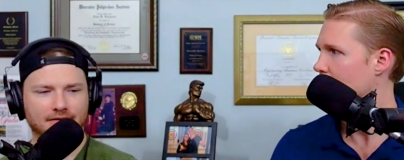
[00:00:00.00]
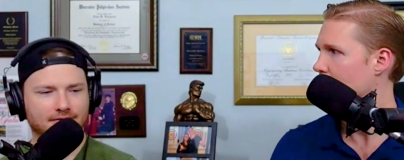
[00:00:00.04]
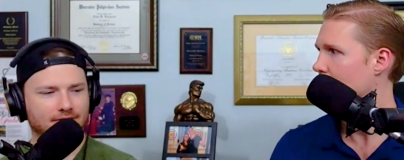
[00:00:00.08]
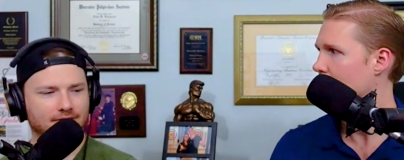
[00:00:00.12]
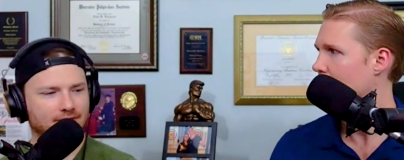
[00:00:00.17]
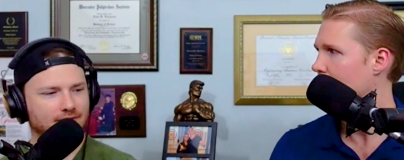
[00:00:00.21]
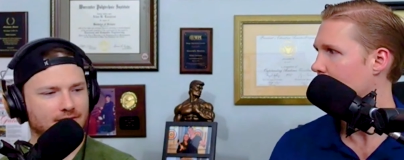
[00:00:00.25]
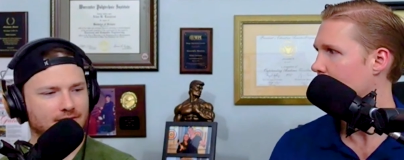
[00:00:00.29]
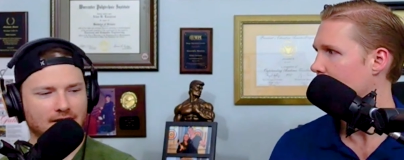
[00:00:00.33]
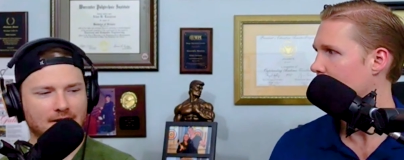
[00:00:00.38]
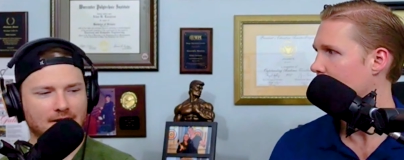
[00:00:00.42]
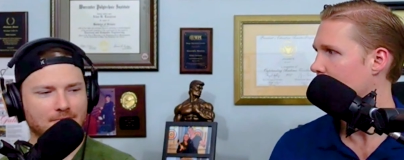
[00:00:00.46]
Speaker 1: Uh, the,
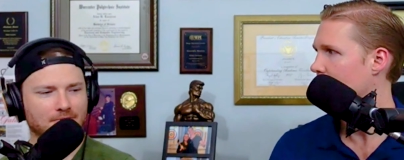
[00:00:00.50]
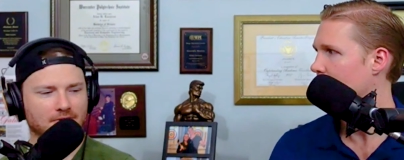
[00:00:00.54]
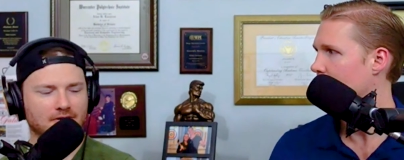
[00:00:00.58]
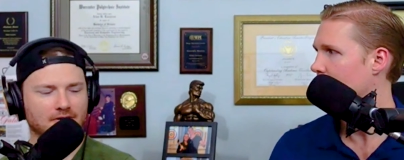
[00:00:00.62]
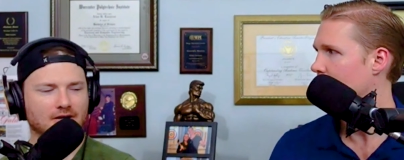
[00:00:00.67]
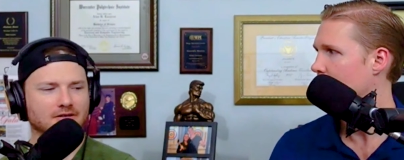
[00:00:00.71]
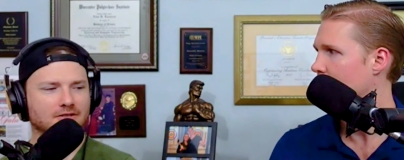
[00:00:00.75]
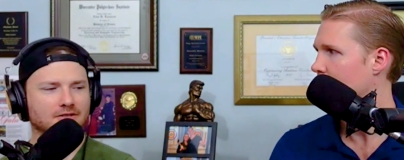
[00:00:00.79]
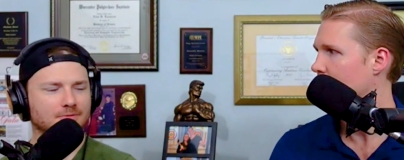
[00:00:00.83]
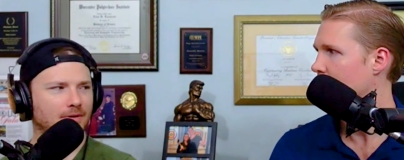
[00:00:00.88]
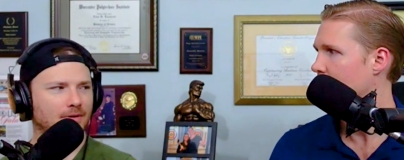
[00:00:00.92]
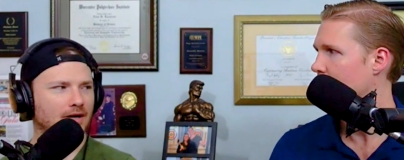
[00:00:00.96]

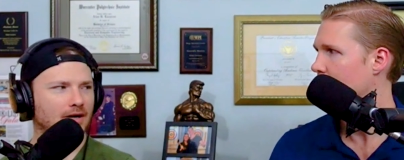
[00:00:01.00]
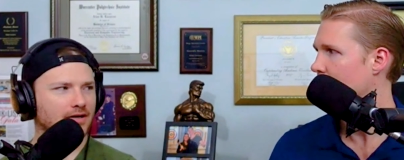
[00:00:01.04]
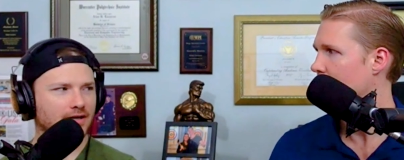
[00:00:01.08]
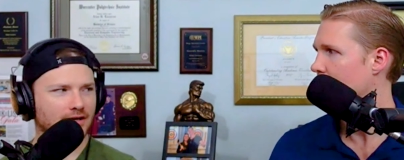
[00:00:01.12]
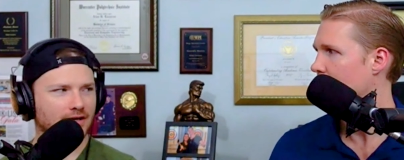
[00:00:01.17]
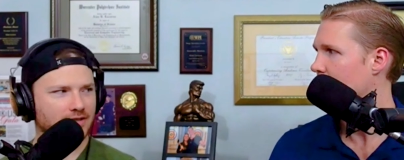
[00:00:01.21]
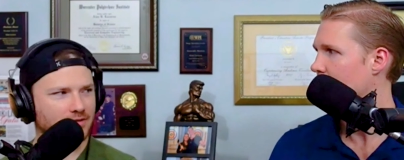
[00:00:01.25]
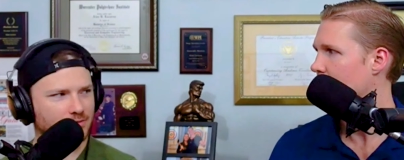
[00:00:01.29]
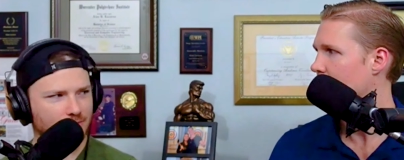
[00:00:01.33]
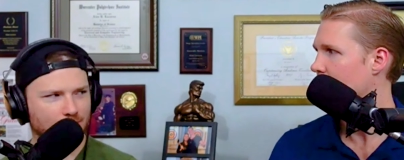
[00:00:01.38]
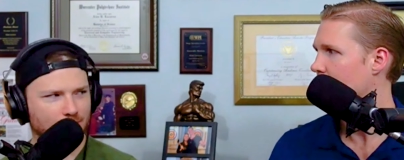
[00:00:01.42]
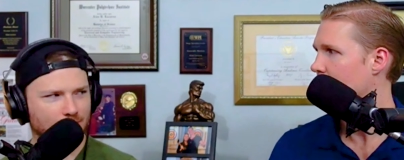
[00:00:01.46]
Hyperconscious
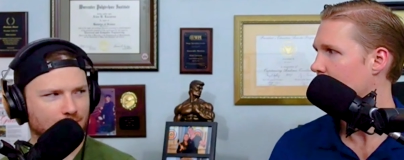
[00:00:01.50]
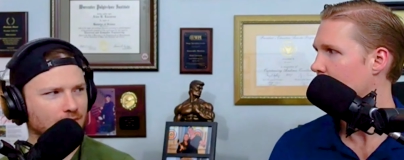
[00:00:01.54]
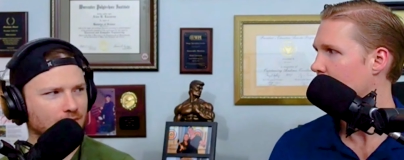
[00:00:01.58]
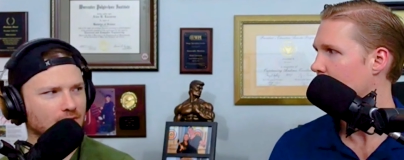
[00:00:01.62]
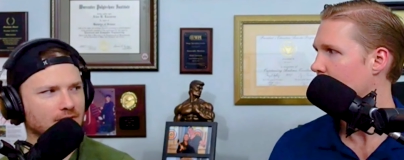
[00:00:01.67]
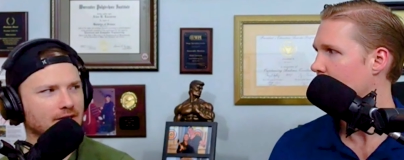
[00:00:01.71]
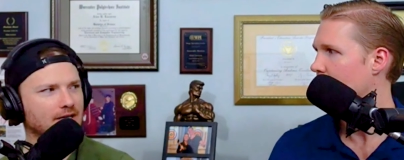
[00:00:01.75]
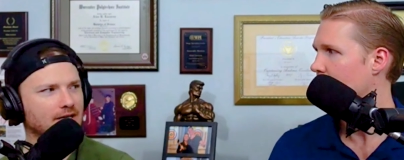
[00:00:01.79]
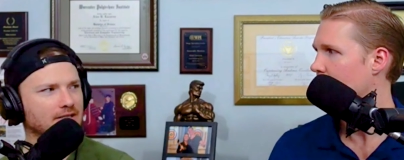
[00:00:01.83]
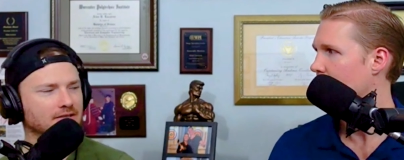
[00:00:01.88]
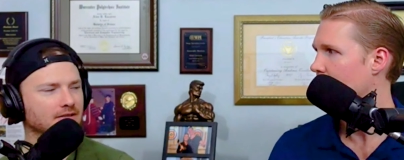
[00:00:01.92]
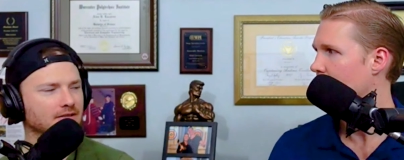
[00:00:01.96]
podcast was before
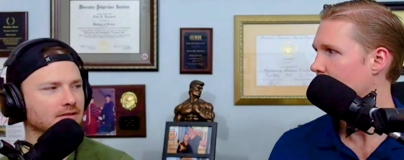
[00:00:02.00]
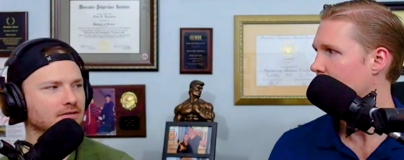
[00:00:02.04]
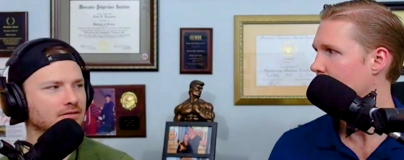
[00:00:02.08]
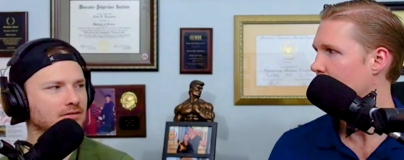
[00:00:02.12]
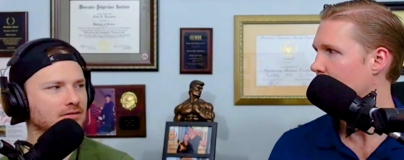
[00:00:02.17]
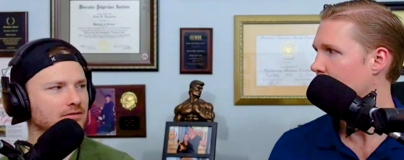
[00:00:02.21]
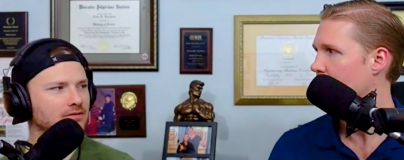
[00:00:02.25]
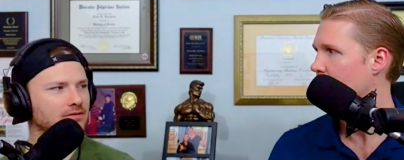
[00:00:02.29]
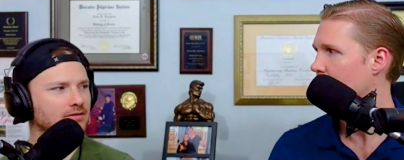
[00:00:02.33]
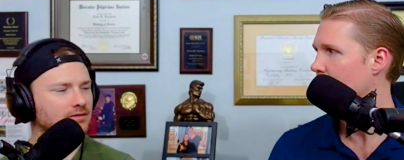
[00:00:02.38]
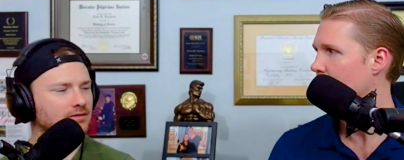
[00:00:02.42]
that, son.